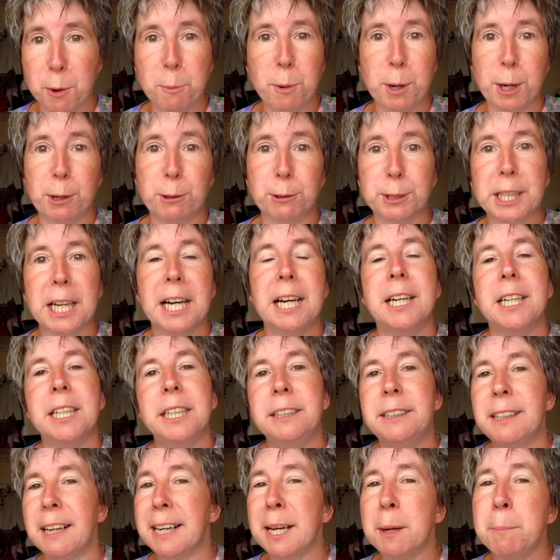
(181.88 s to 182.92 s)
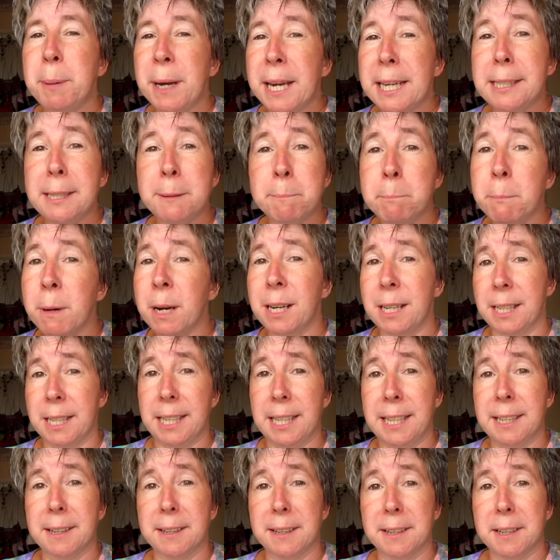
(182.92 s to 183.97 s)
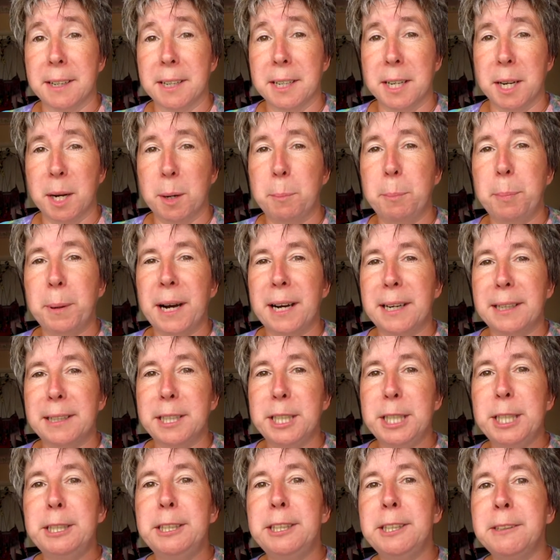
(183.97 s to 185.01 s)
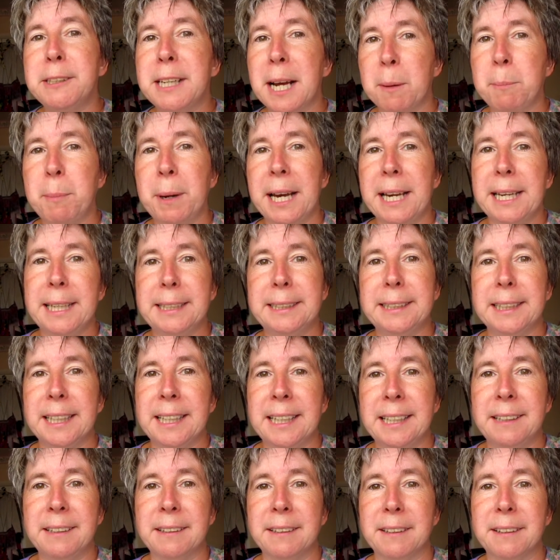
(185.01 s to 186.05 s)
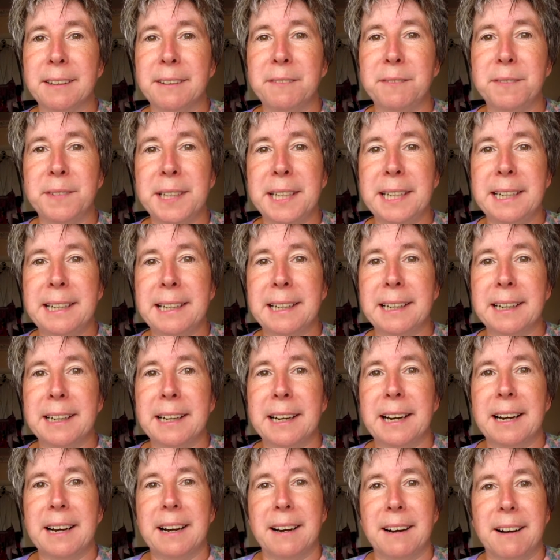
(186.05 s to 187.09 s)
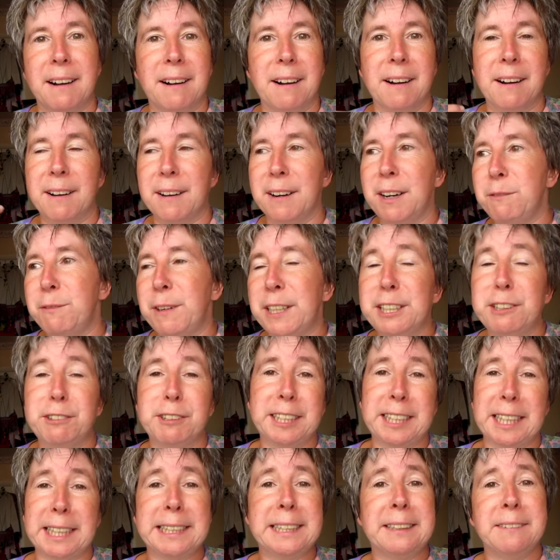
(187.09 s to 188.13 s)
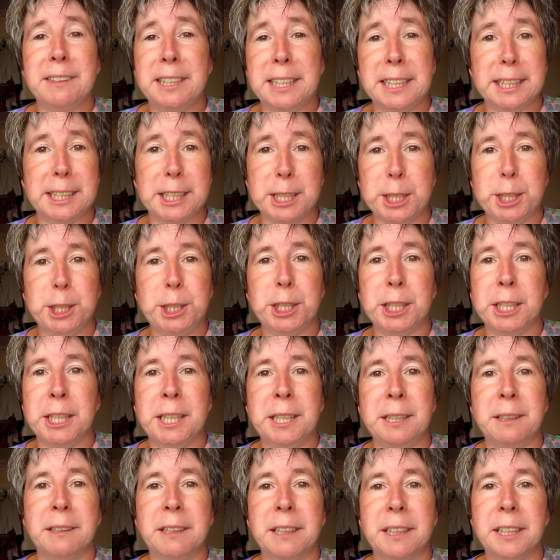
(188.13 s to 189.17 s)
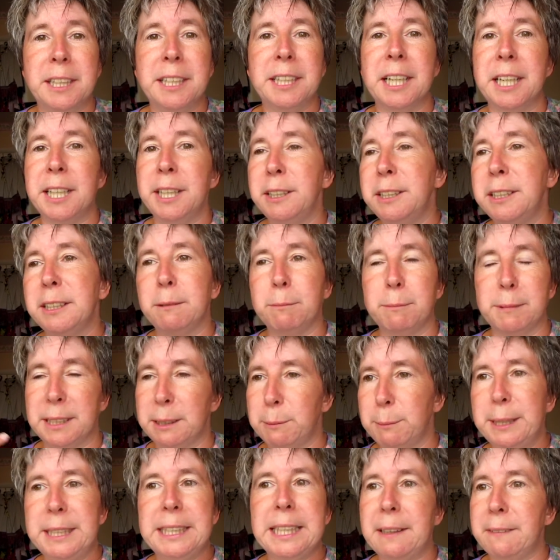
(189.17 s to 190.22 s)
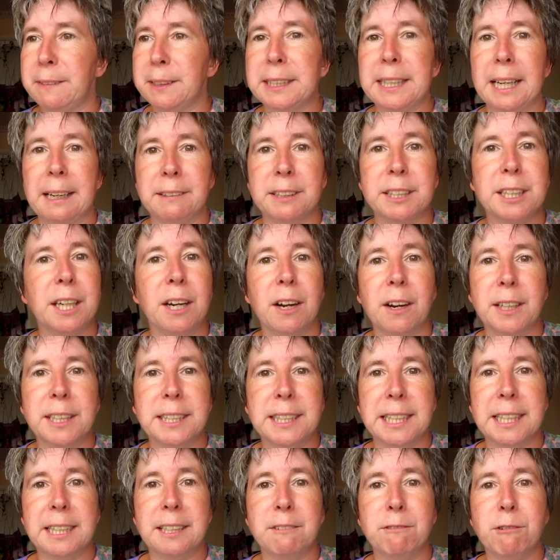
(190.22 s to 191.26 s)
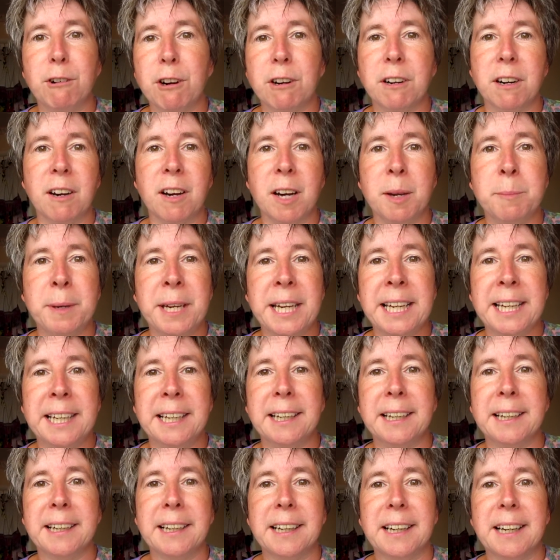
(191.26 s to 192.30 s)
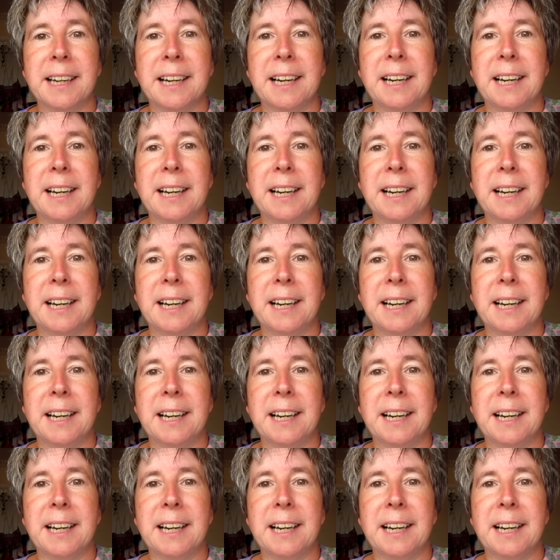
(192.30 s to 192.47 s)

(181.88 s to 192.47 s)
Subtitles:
the world. You don't get paid in money, but you do get paid in the adventurous activities that you do. You know, we take the scouts gliding, rock climbing,